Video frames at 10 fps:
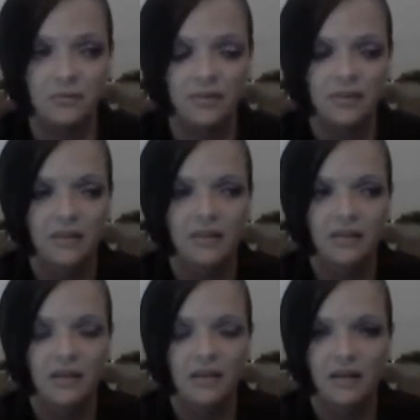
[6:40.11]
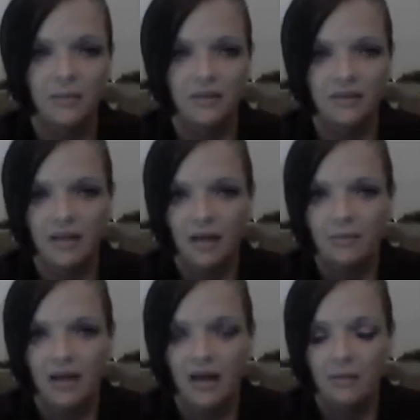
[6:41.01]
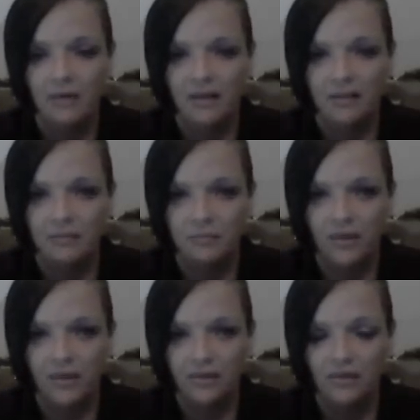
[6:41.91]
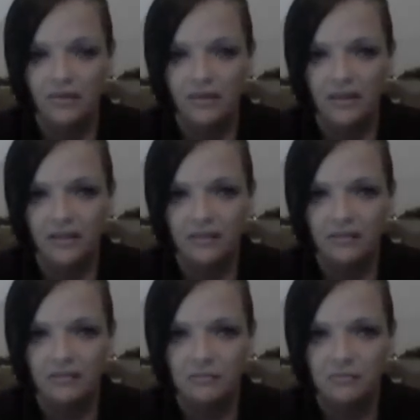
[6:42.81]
But I mean, I'm I'm not bringing on a